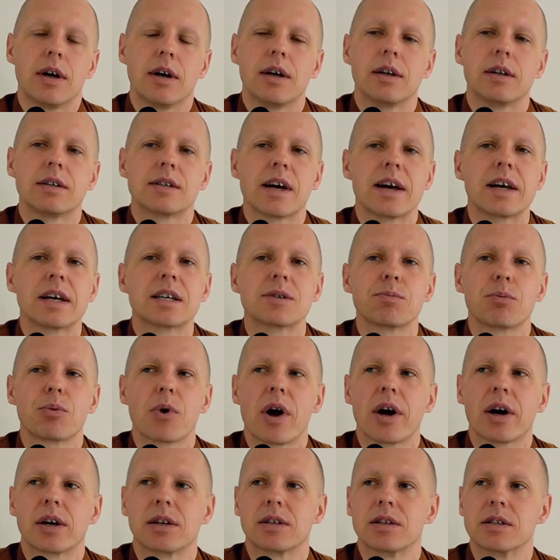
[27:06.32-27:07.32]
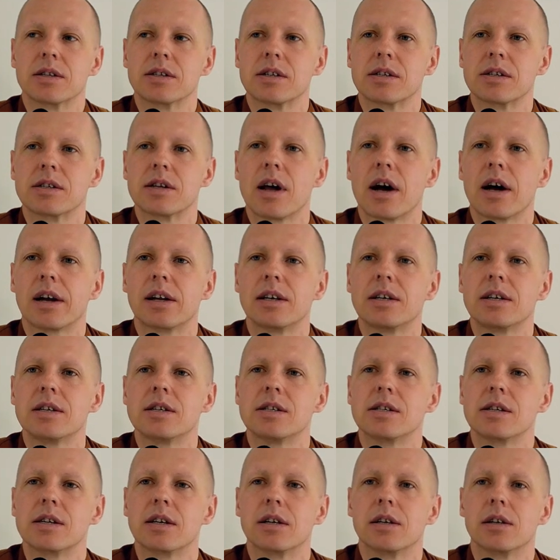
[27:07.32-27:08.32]
It takes practice, it's not
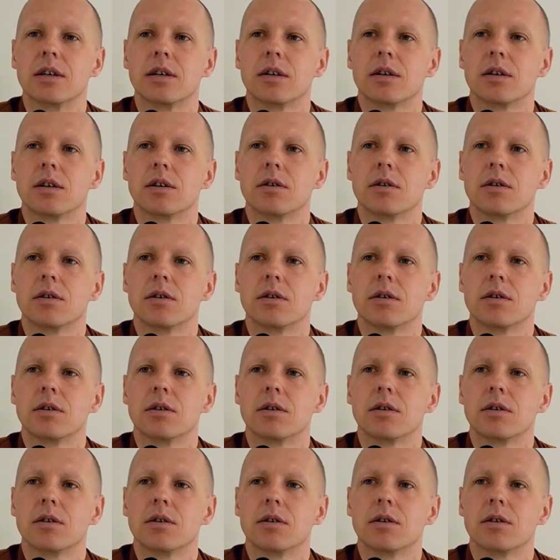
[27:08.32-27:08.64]
easy.